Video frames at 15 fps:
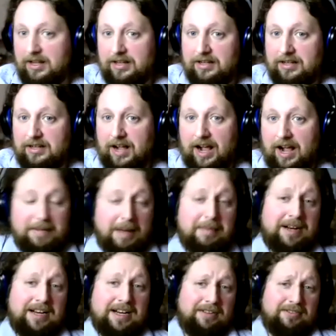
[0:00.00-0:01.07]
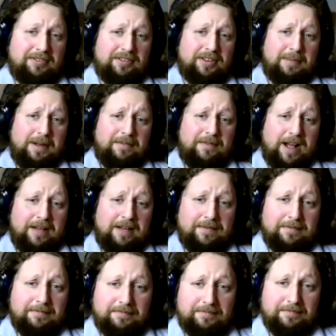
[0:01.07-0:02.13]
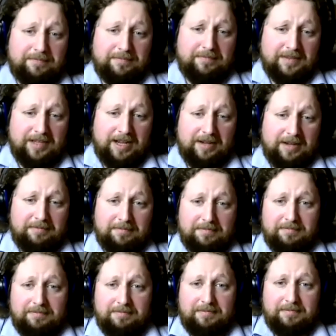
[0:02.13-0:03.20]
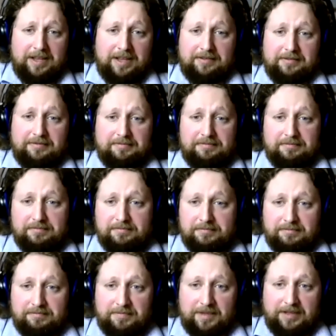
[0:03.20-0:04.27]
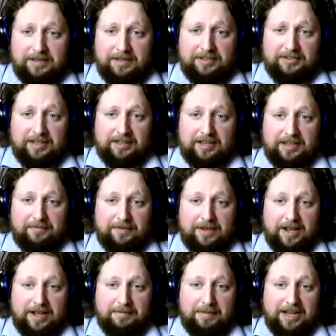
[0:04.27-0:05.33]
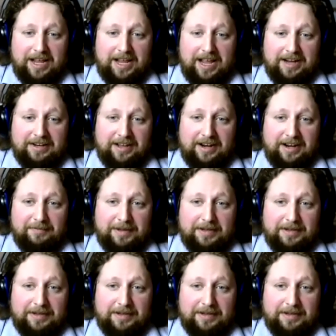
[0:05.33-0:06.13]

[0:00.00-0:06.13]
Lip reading: I'm going to count those as my 5. Yeah. And this thing that I've got in my hand that I've been,